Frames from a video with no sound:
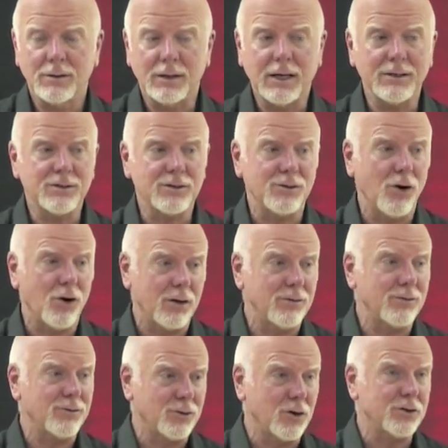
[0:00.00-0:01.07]
Yes,
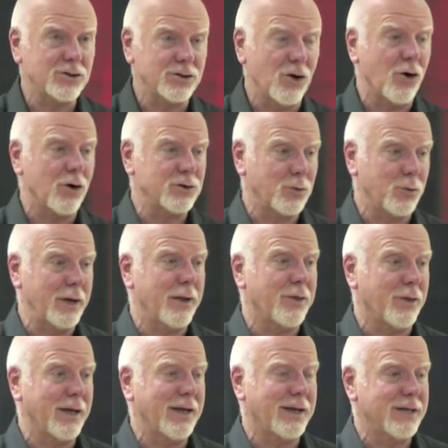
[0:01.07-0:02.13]
not the source we
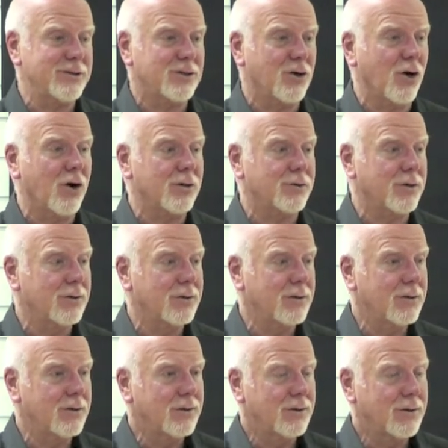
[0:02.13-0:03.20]
think is God,
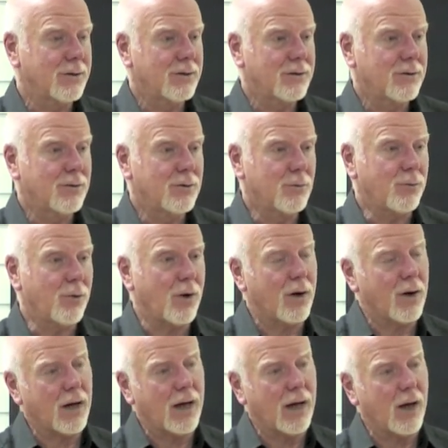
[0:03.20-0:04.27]

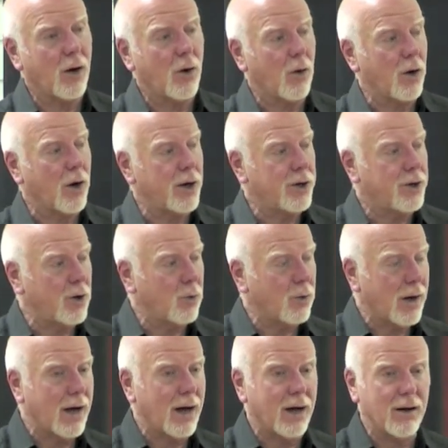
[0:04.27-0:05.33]
but you
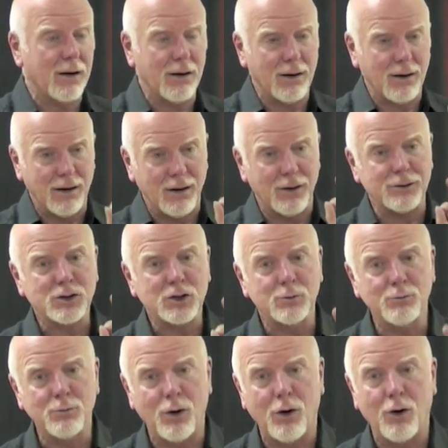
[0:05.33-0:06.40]
are a
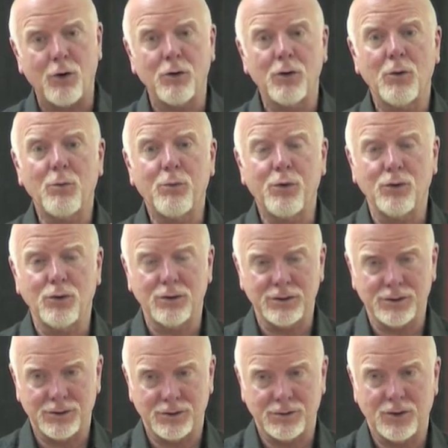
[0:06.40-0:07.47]
small
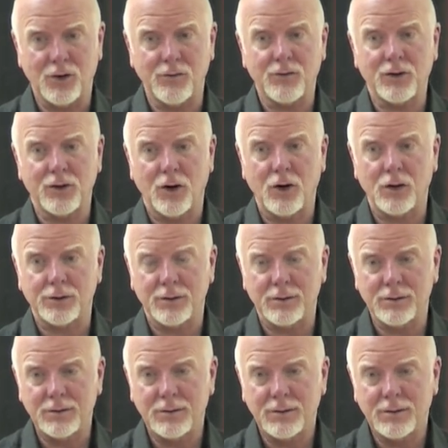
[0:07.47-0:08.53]
portion of God.
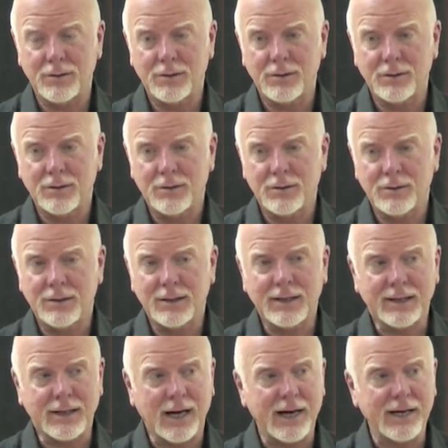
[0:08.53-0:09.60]

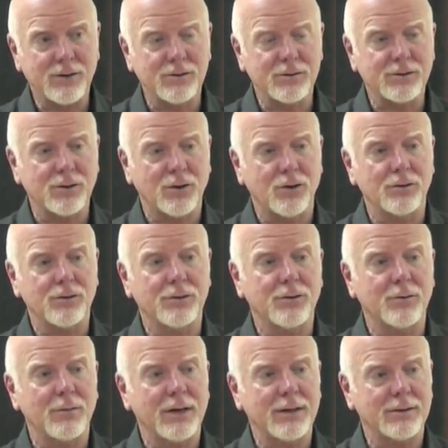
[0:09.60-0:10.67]
Guidance on
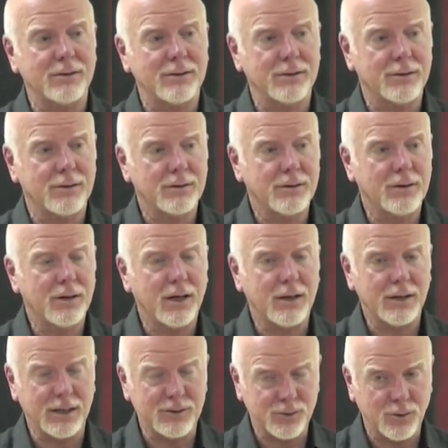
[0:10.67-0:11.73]
demand.
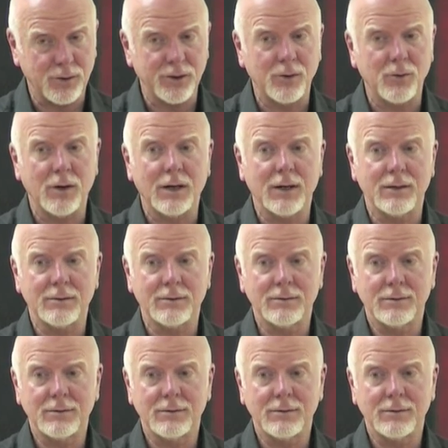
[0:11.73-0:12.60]
That's what you are.